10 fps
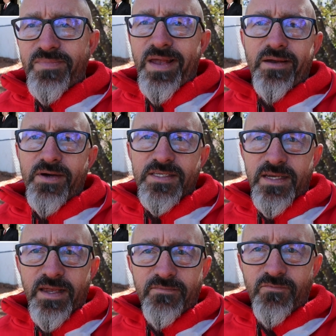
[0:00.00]
anyways,
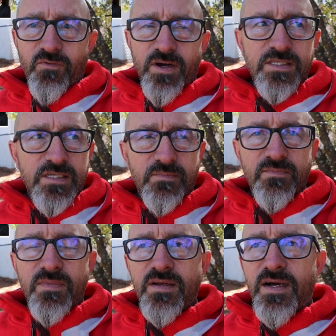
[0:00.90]
they won
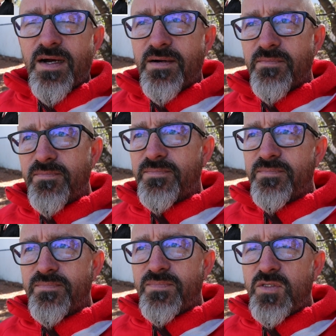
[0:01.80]
some
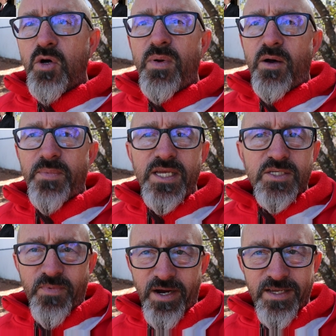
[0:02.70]
Nobel
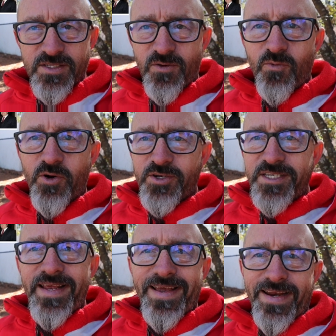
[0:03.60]
Peace Prize
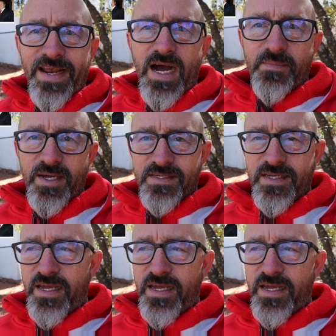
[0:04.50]
awards in economics.